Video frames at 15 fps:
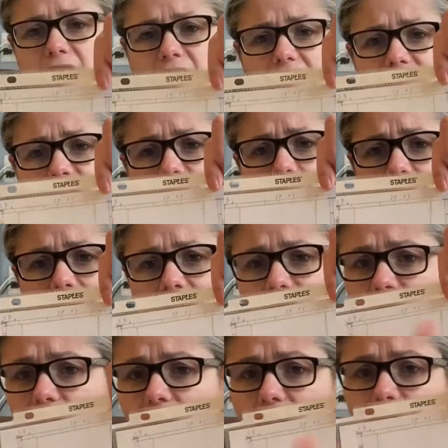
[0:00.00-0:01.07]
like a schematic
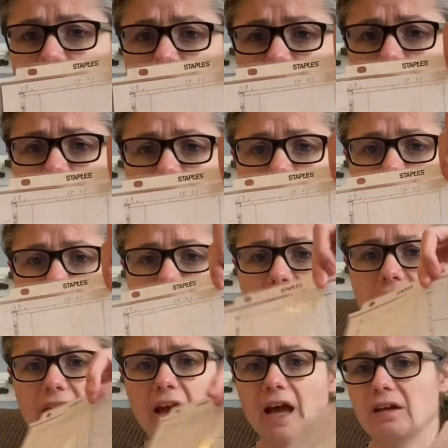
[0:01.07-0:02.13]
drawing
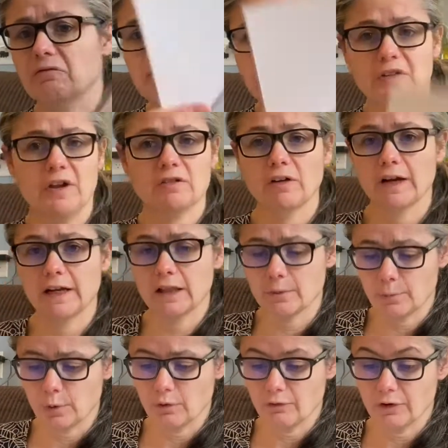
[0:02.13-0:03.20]
that fit right in the
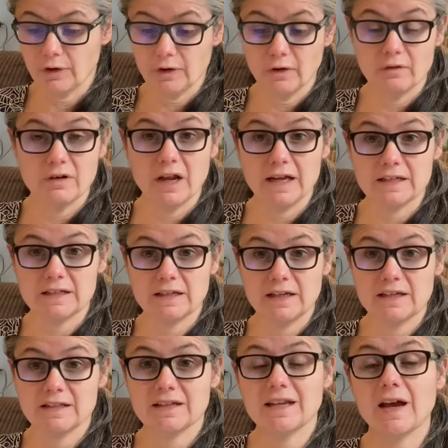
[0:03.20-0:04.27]
portfolio nice and easy.